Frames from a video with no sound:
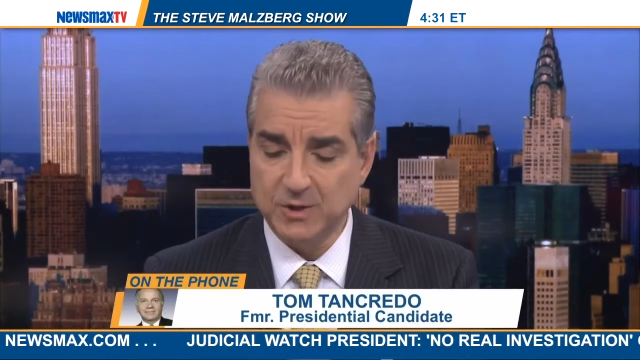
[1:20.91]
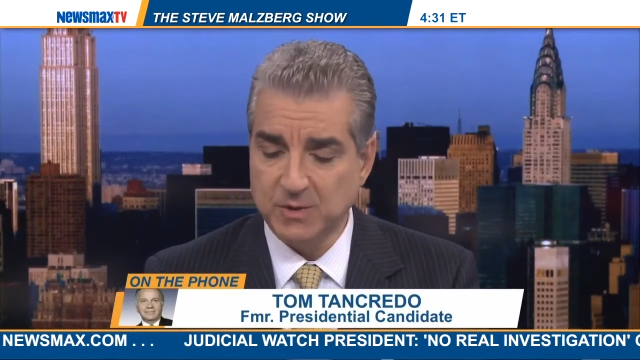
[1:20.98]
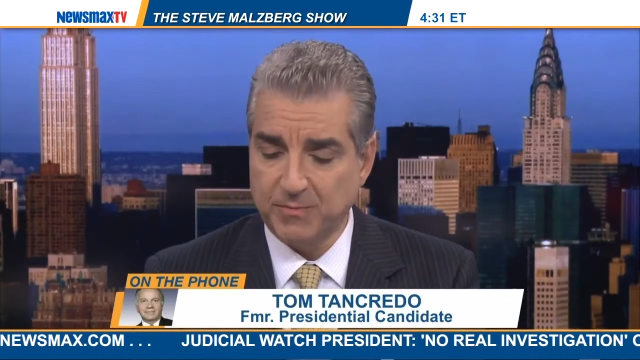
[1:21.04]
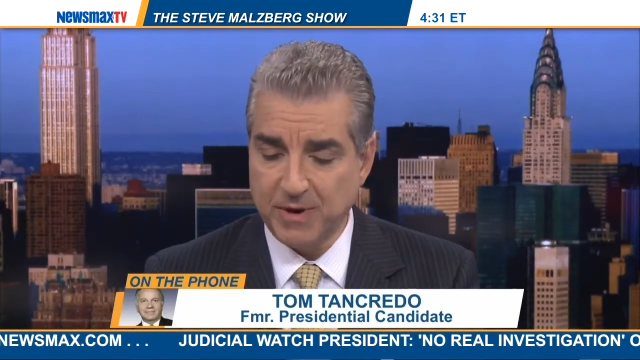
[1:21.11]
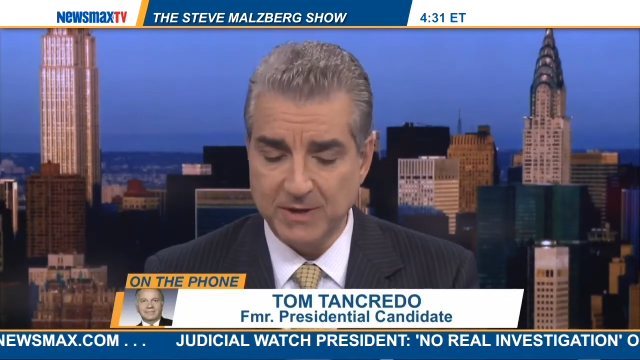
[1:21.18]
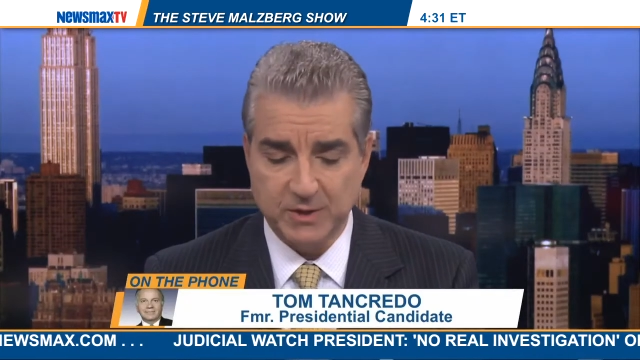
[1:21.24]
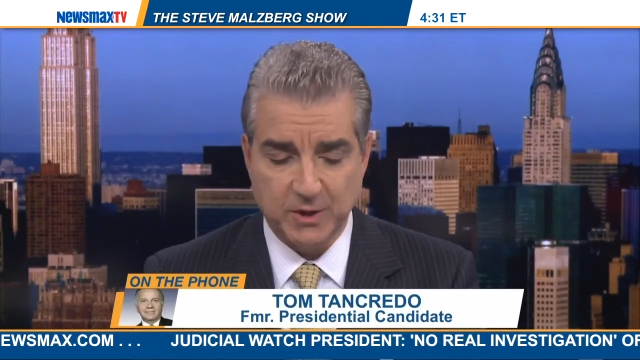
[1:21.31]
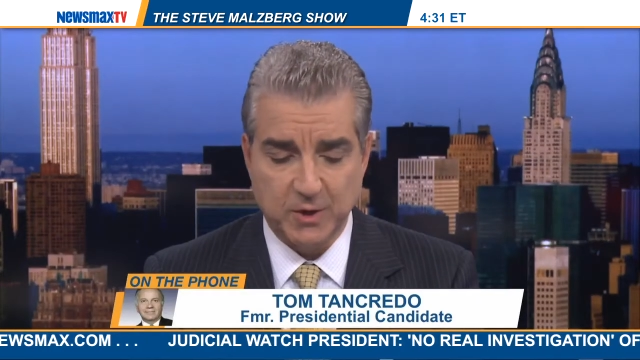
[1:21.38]
The
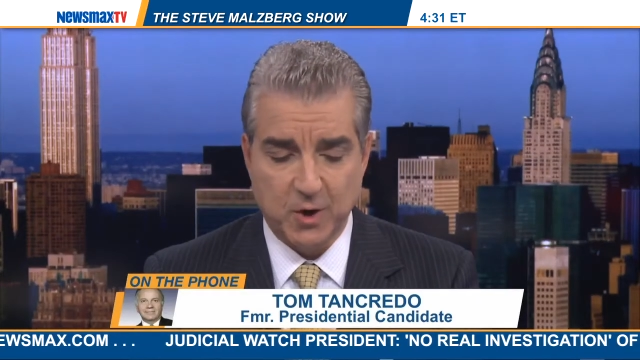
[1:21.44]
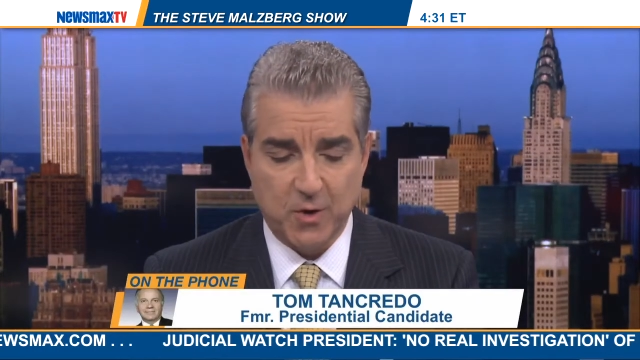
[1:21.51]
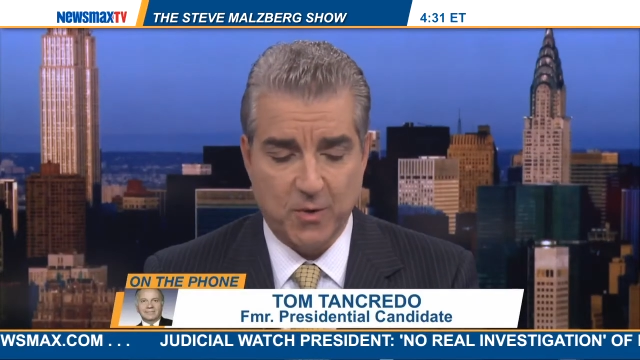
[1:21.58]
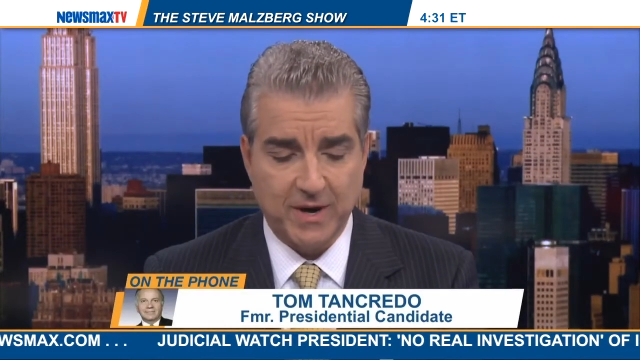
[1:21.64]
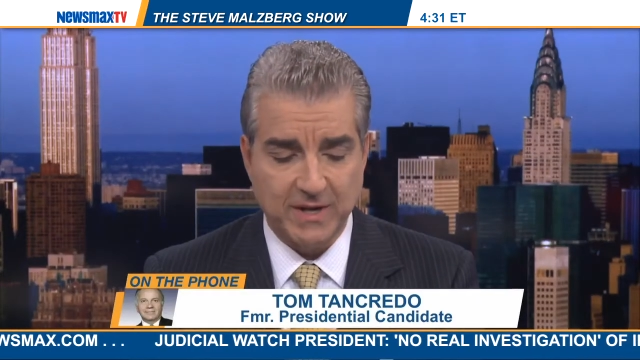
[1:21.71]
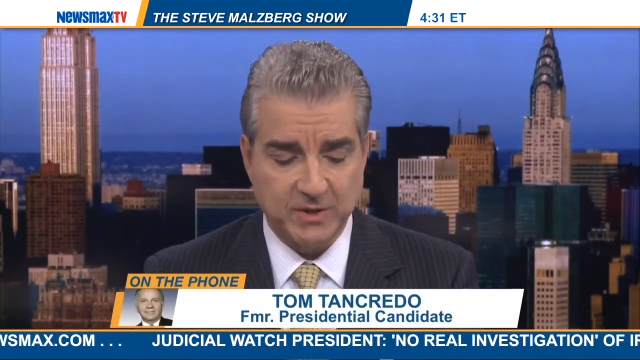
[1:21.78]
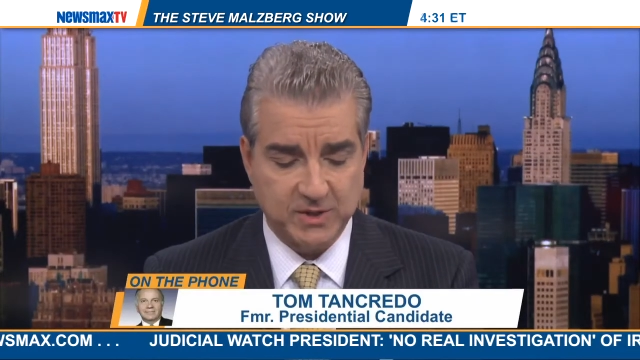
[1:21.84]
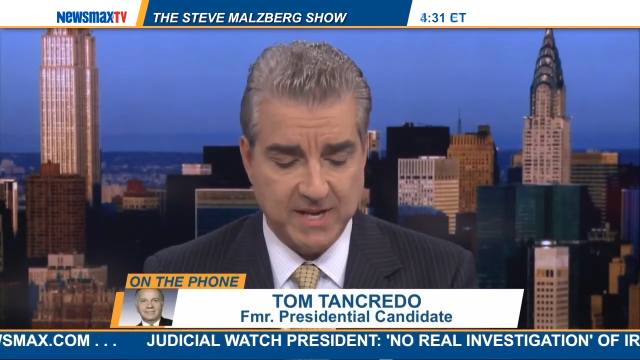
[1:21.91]
president
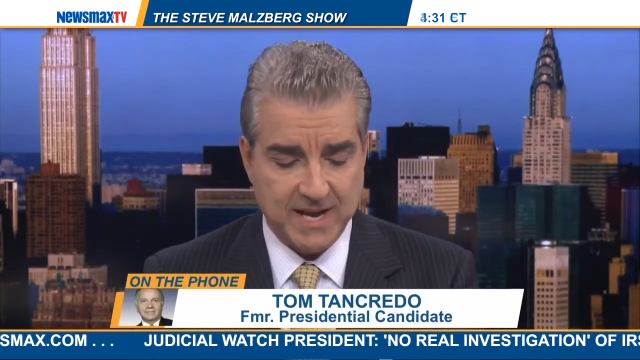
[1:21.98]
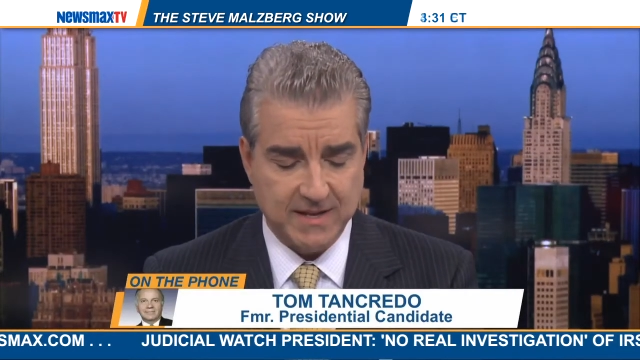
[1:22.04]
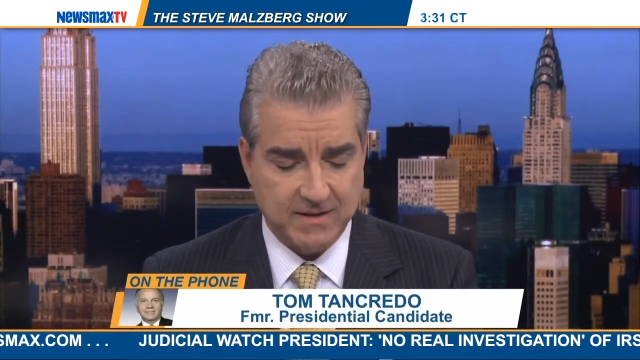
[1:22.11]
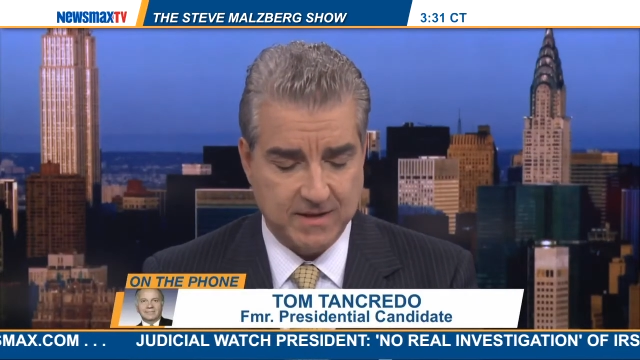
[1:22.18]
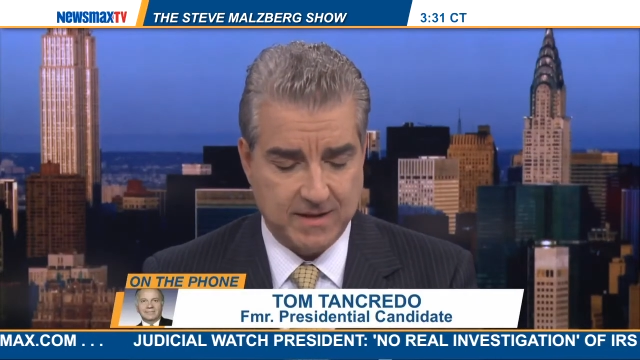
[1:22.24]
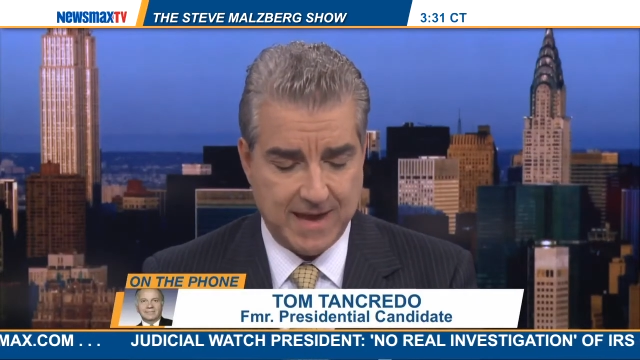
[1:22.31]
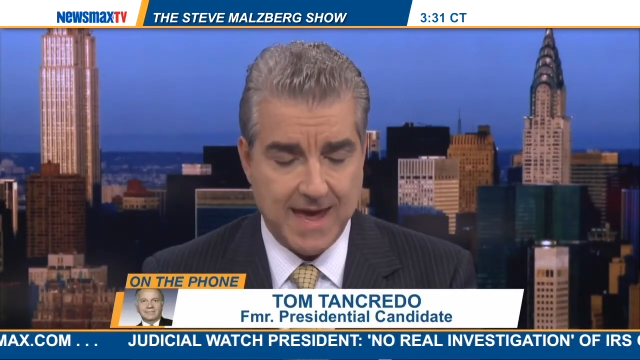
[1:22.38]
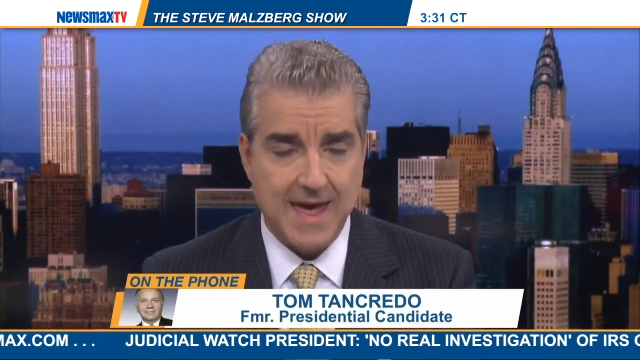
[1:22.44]
already said
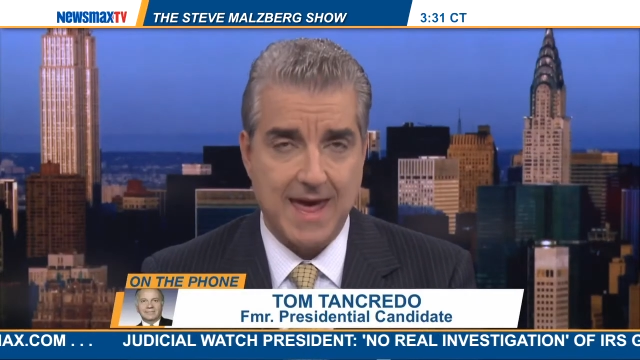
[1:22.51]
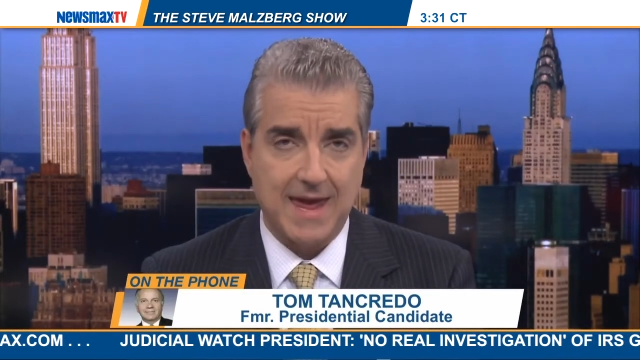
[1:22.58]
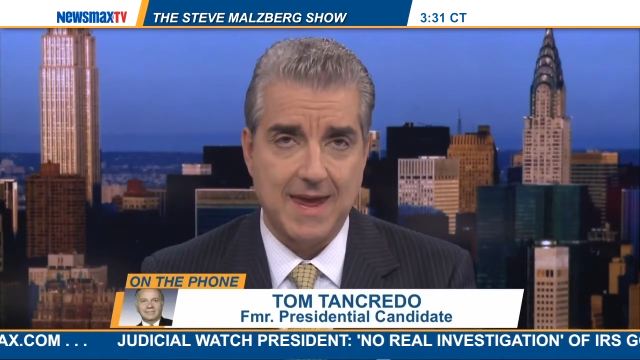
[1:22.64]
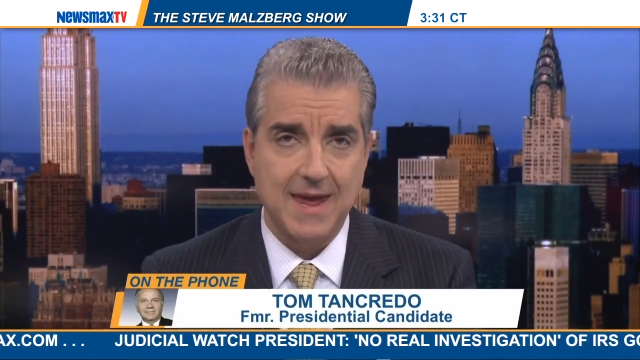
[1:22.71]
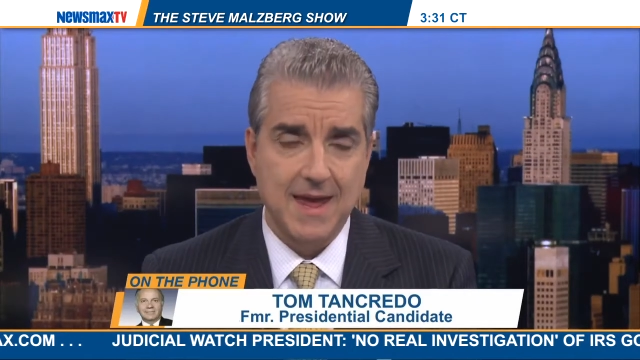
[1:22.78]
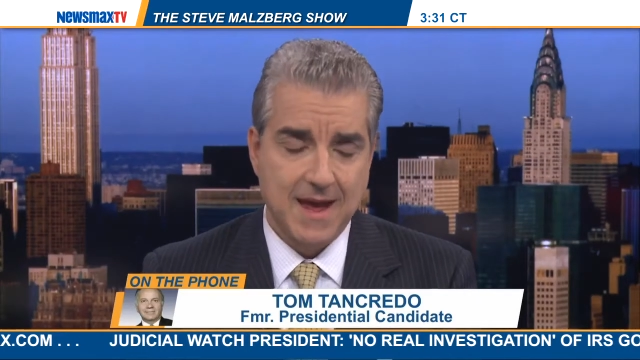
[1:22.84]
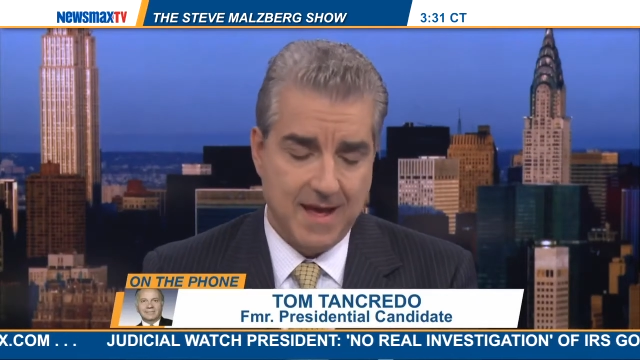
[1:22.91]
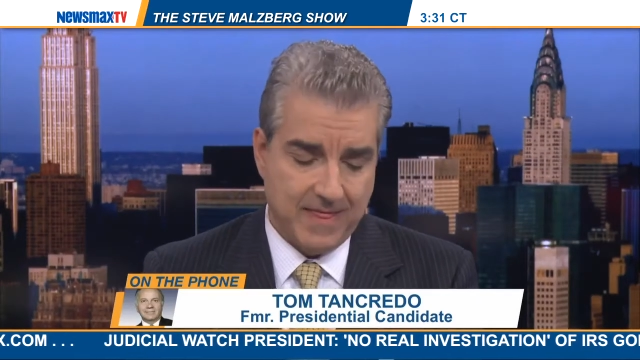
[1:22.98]
today
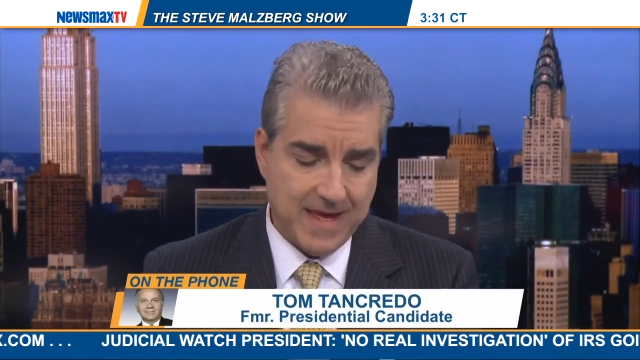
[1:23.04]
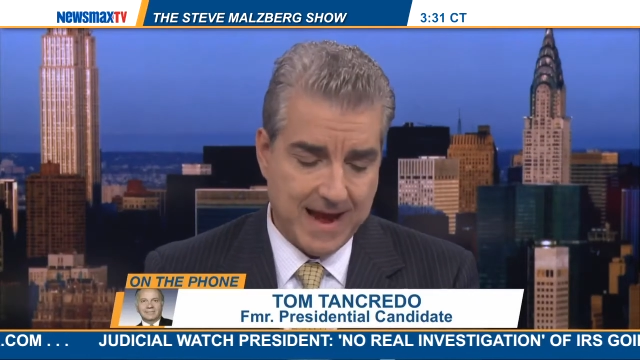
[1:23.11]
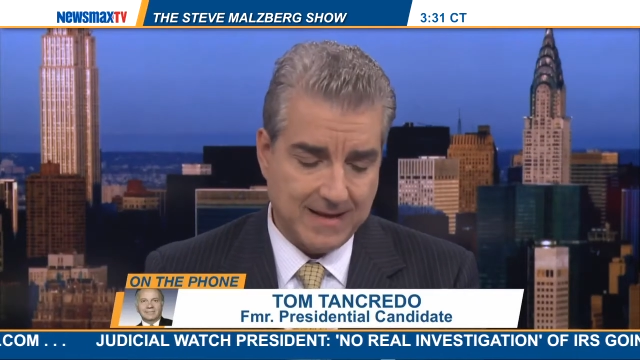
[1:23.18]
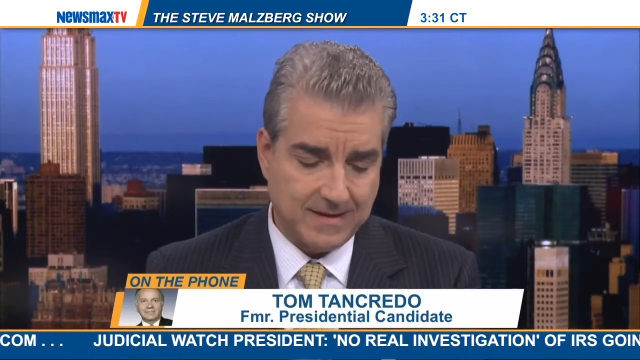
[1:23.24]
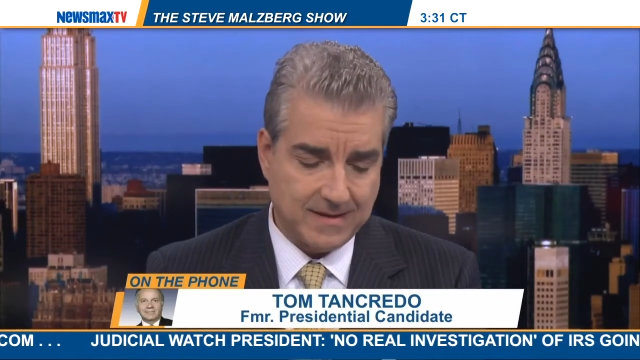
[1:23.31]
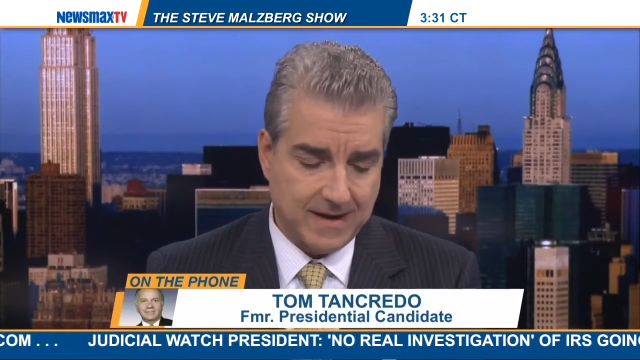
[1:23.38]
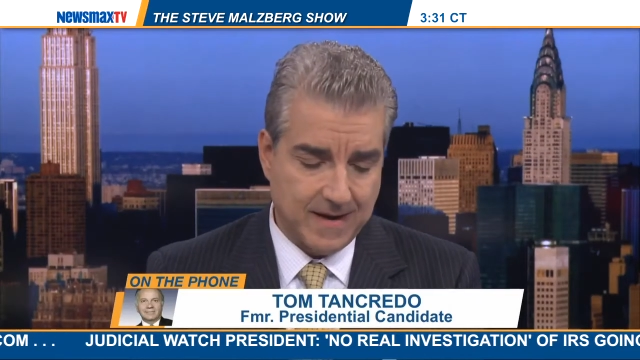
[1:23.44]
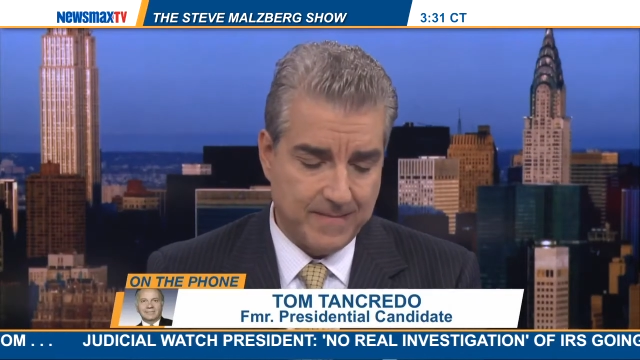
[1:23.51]

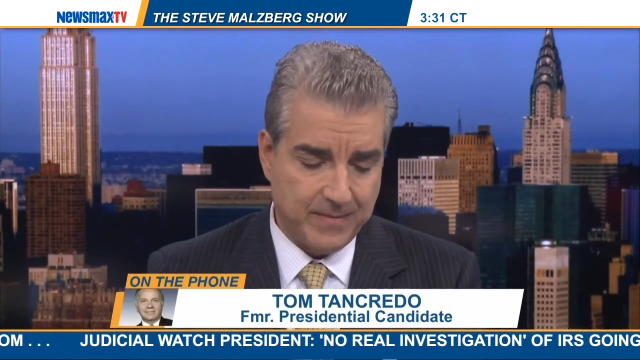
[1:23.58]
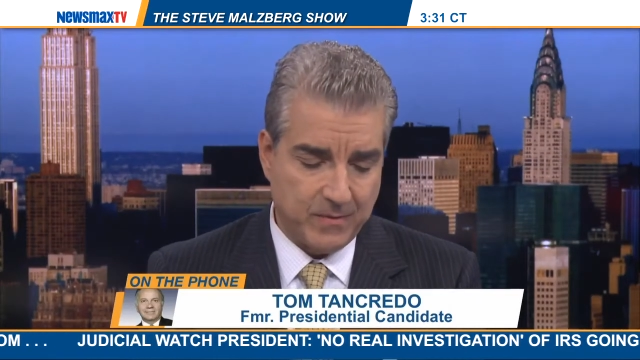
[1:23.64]
that um,